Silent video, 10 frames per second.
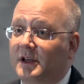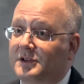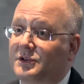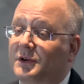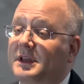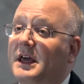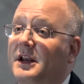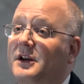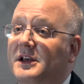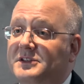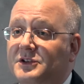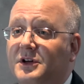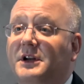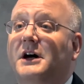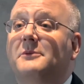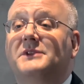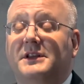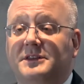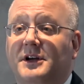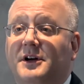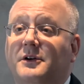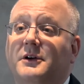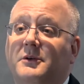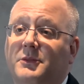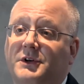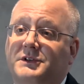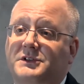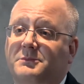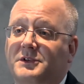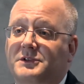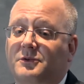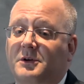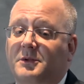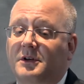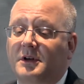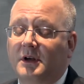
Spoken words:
is looking at it as they try to update their participants agreement.